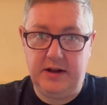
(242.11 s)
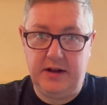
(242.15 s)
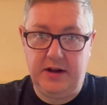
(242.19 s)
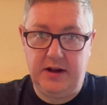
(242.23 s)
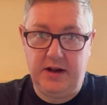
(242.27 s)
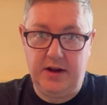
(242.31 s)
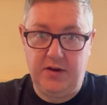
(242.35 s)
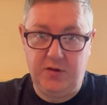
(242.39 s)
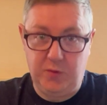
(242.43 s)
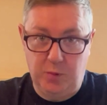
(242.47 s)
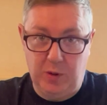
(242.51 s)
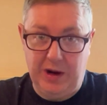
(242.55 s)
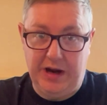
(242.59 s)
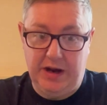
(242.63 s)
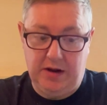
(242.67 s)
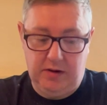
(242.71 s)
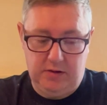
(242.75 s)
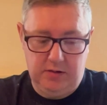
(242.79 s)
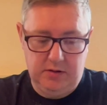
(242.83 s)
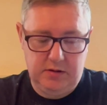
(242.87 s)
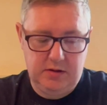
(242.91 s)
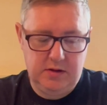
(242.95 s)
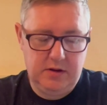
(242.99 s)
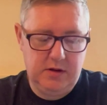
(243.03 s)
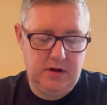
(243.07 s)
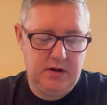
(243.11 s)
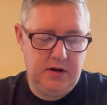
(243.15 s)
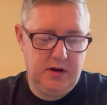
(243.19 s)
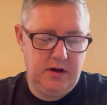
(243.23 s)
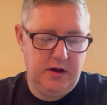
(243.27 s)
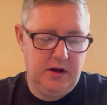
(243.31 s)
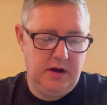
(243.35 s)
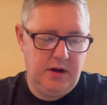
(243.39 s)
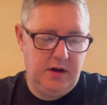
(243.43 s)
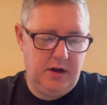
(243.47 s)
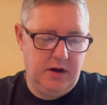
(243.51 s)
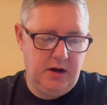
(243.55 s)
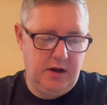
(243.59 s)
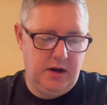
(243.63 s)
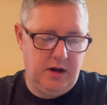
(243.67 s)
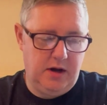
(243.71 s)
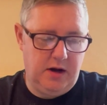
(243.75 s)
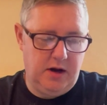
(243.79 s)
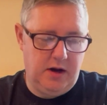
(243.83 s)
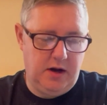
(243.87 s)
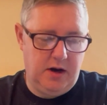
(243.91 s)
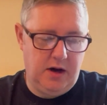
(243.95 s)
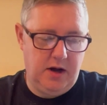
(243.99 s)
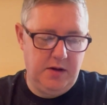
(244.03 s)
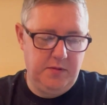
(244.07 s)
as well.
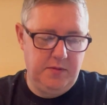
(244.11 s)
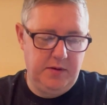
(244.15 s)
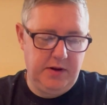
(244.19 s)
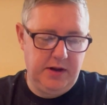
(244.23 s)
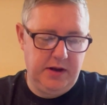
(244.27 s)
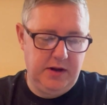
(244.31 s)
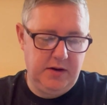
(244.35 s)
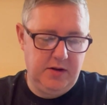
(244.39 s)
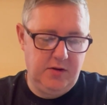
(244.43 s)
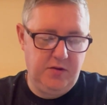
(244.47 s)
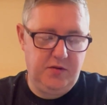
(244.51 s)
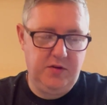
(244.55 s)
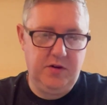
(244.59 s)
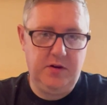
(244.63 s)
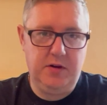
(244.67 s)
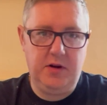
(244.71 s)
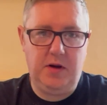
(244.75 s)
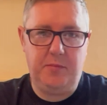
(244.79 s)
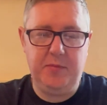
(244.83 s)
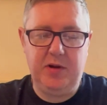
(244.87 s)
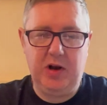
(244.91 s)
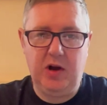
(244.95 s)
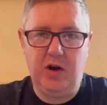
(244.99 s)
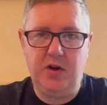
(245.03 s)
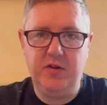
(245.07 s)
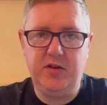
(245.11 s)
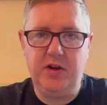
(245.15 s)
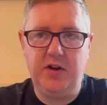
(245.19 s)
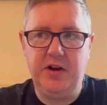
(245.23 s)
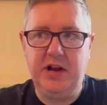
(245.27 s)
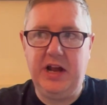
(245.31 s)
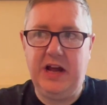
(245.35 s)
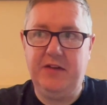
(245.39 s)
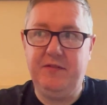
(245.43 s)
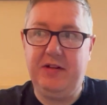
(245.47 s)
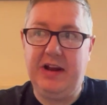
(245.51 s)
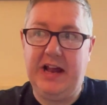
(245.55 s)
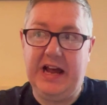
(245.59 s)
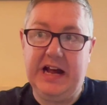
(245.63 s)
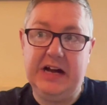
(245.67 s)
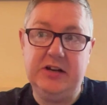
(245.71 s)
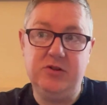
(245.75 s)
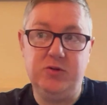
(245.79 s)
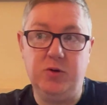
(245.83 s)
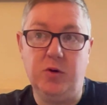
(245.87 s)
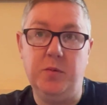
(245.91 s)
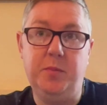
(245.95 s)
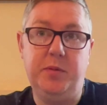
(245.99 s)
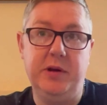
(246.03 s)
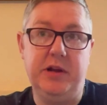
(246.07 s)
I don't have an
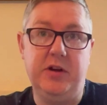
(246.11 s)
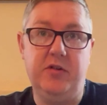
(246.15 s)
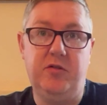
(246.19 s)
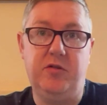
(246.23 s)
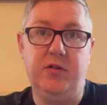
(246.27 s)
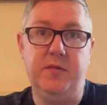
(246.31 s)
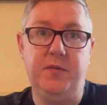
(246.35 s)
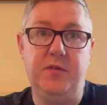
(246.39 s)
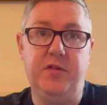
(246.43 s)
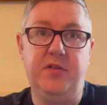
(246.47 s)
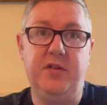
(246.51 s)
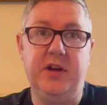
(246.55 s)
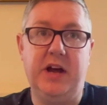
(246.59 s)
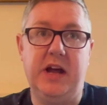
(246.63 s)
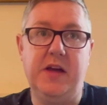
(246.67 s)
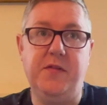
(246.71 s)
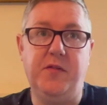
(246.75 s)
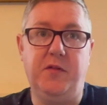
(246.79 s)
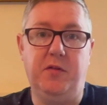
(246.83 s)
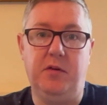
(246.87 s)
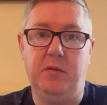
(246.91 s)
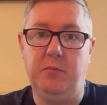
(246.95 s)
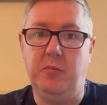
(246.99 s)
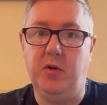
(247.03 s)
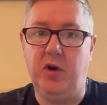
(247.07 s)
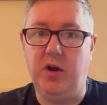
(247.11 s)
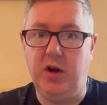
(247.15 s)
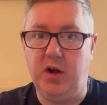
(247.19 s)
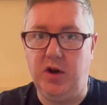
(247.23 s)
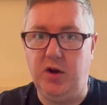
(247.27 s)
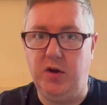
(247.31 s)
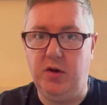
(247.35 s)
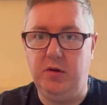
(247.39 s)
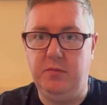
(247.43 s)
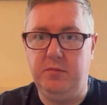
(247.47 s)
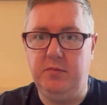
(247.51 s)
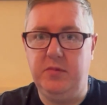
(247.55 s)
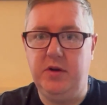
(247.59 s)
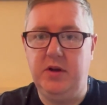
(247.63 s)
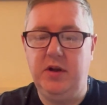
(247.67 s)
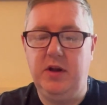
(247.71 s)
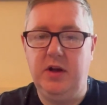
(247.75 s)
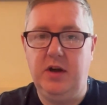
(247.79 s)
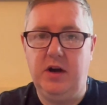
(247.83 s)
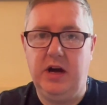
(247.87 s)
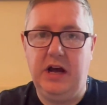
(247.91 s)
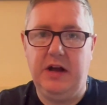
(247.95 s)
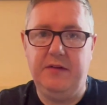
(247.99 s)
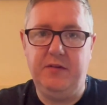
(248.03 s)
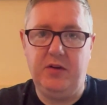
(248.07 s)
actual picture of the Saviour in my home.
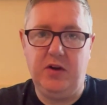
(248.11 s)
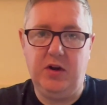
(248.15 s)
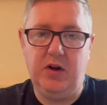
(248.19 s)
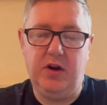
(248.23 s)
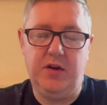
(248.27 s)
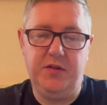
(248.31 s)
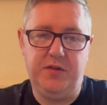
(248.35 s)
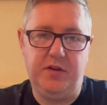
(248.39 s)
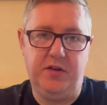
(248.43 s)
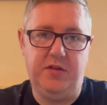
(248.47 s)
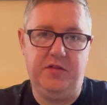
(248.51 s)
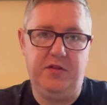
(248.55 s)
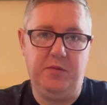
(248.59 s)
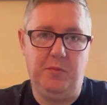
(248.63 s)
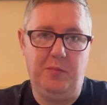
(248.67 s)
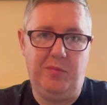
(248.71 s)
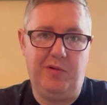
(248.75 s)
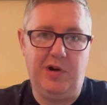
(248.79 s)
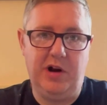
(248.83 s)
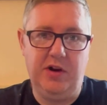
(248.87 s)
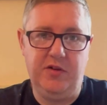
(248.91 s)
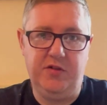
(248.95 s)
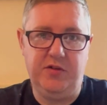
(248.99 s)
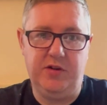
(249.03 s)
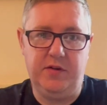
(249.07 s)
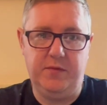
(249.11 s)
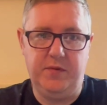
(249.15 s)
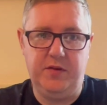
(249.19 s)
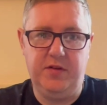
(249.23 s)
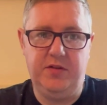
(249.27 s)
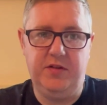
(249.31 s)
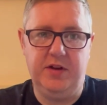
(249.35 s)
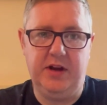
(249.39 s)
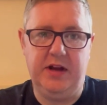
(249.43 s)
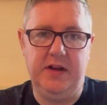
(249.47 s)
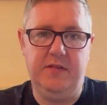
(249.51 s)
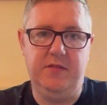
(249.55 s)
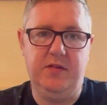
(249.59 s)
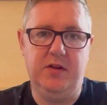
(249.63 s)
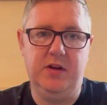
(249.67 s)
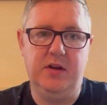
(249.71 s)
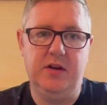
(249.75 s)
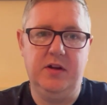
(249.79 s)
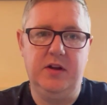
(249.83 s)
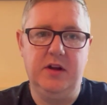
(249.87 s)
I have an artist's impression of the Saviour.